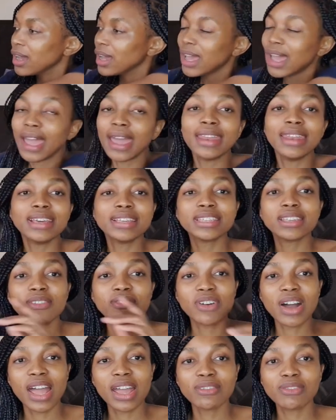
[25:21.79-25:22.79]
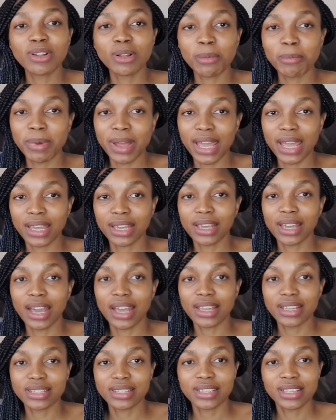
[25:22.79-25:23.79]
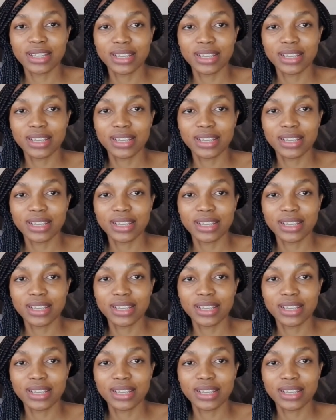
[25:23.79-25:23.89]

And a survival bag, guys.